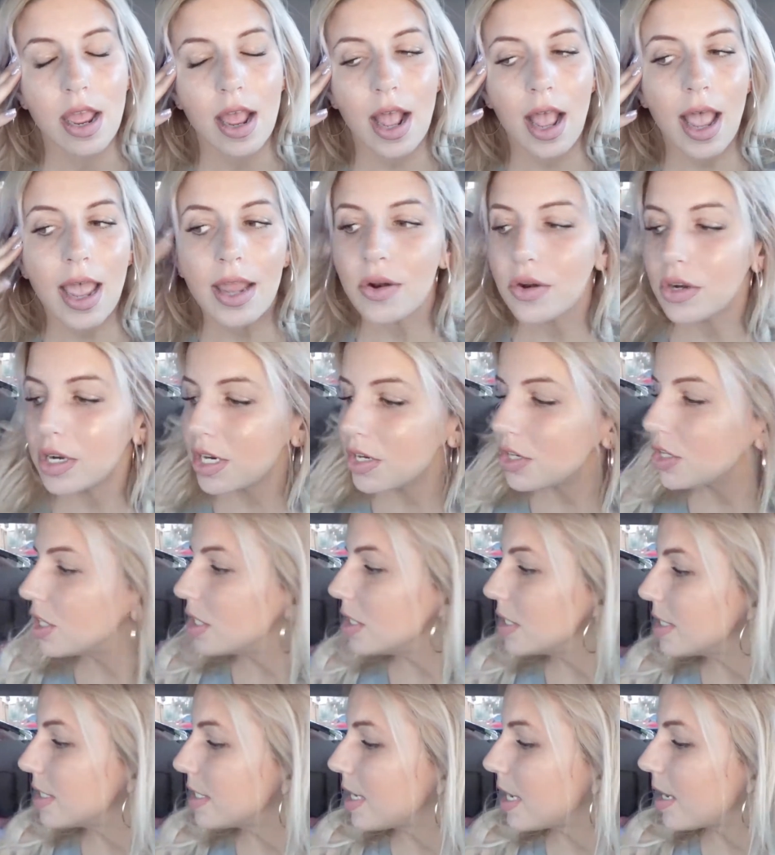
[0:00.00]
I don't
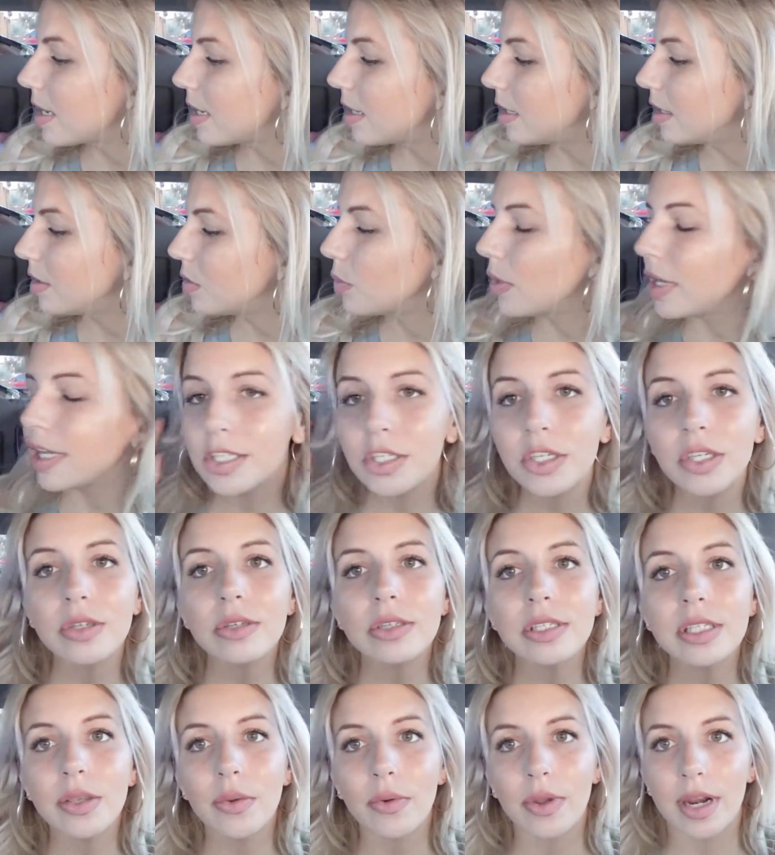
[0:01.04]
understand. Wait till you
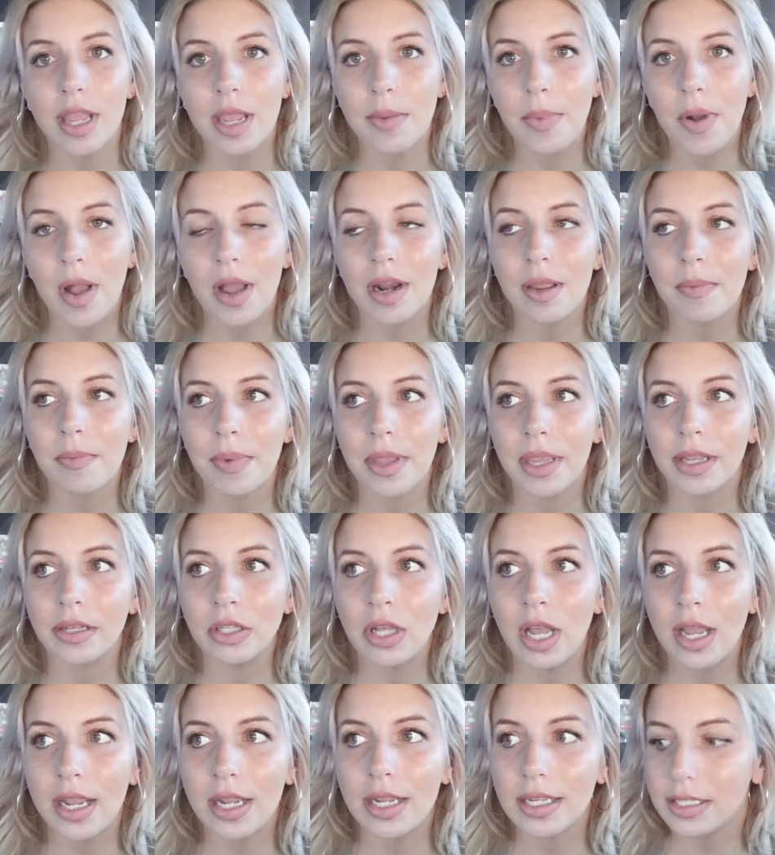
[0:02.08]
see what I bought at Big
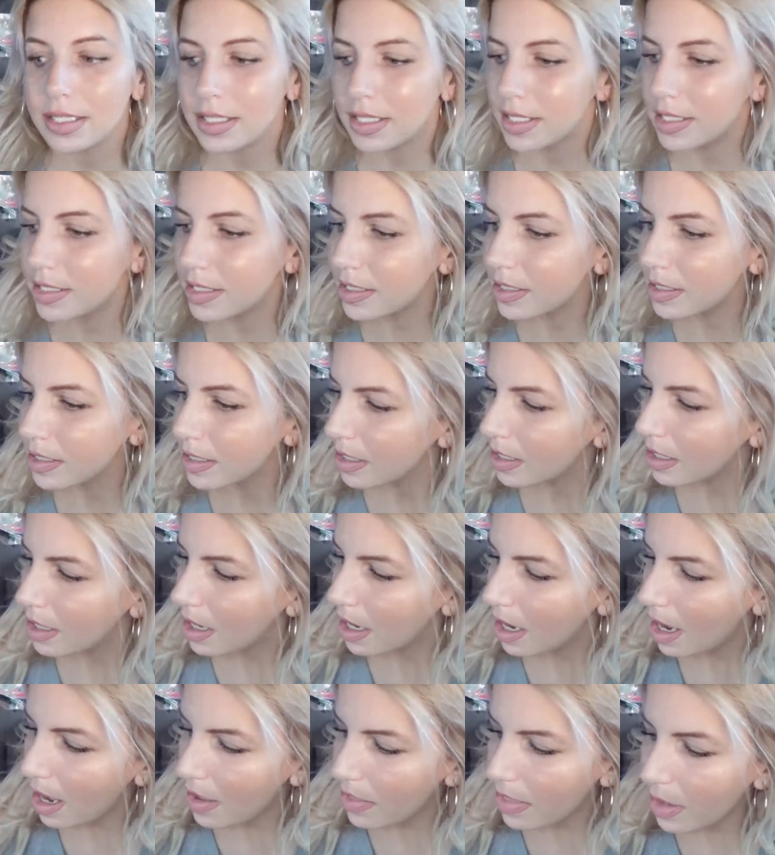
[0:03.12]
Lots
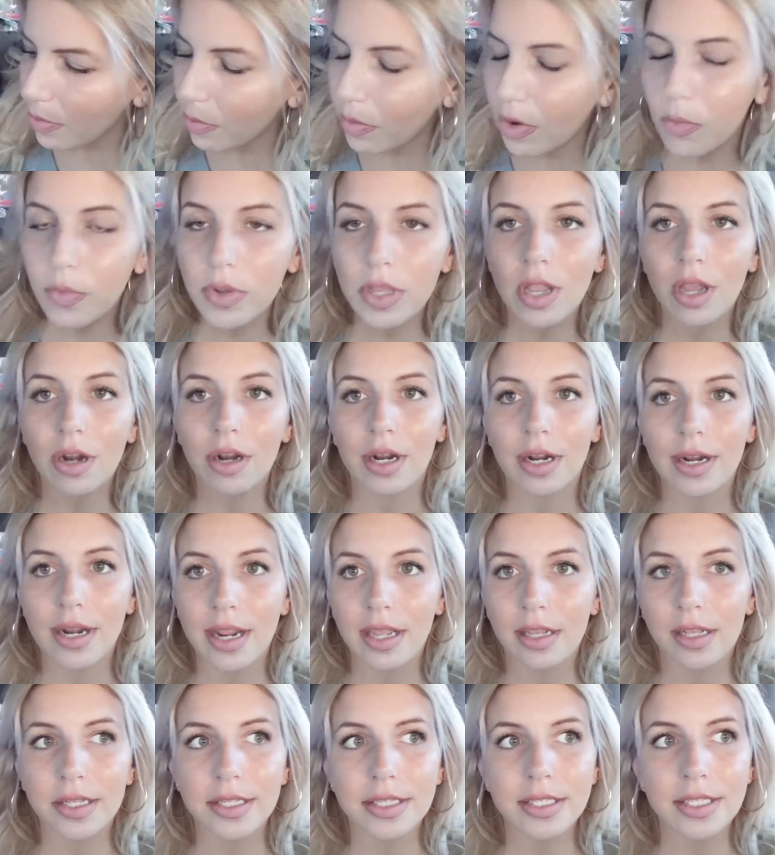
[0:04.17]
and then what we got our
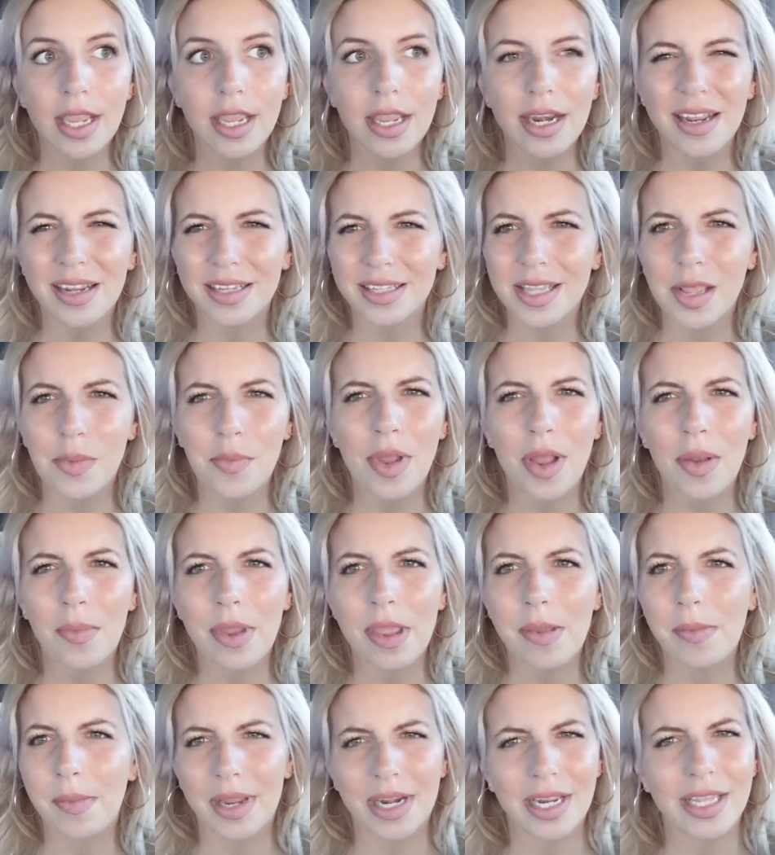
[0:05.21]
nails done, and somehow
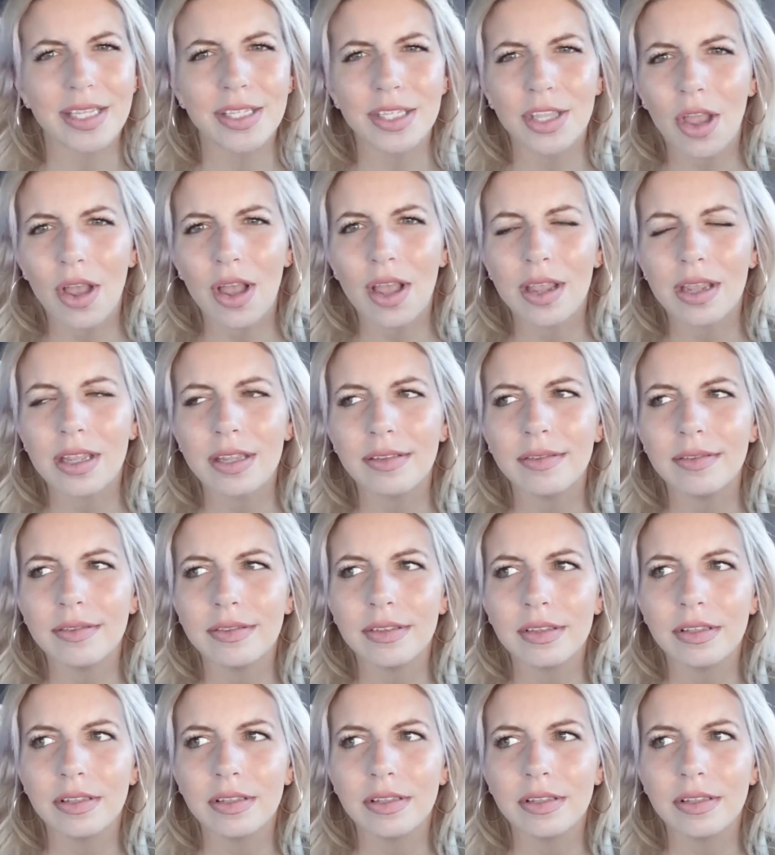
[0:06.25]
my money's gone.